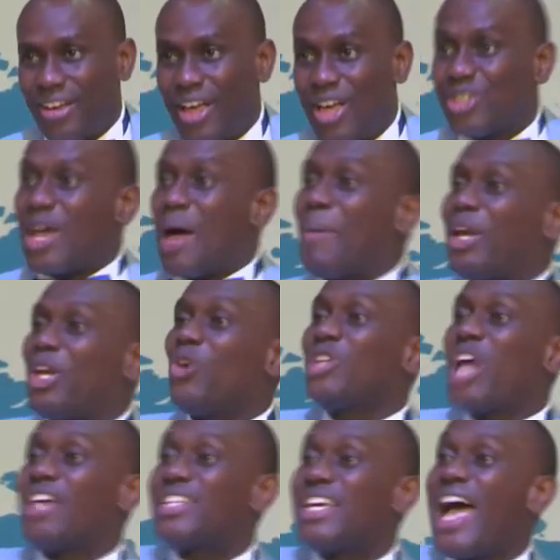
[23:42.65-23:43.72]
Somebody who
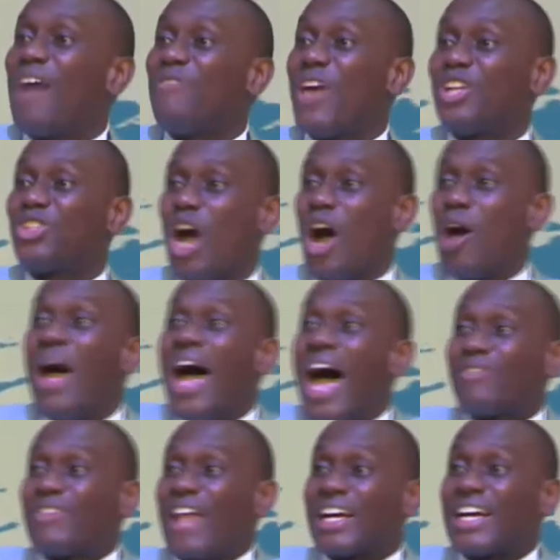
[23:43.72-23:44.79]
doesn't have a job
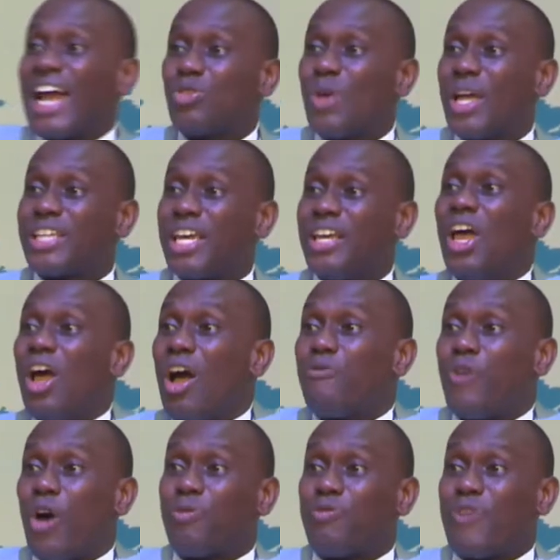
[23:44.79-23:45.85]
after graduating
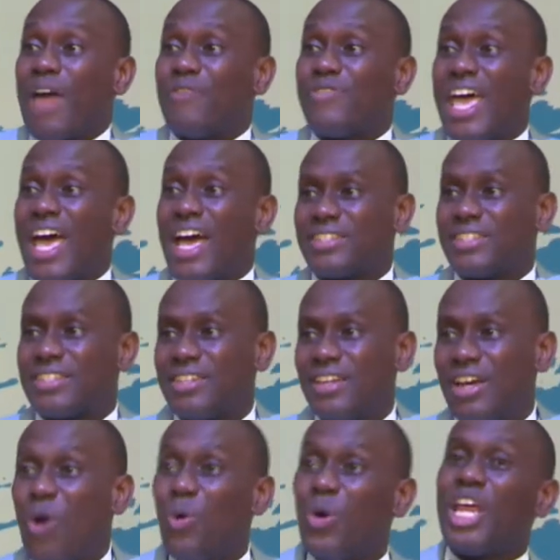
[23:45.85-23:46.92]
for 5 years,
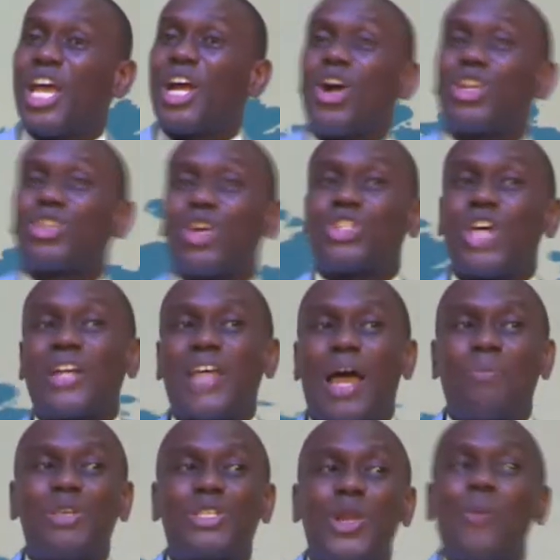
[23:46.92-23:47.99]
would he go to church
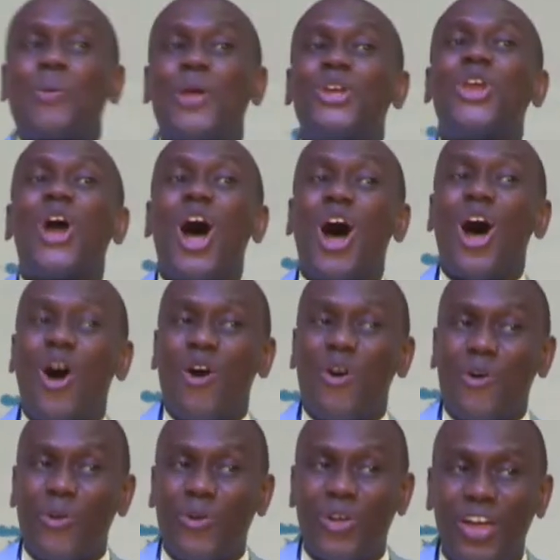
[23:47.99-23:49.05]
and be sleeping?
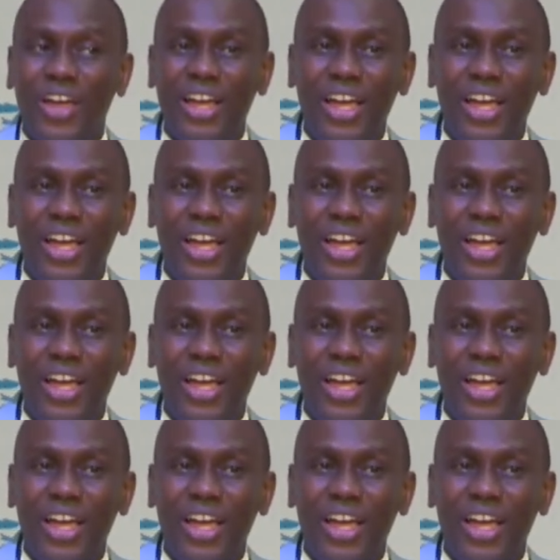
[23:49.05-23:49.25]
No.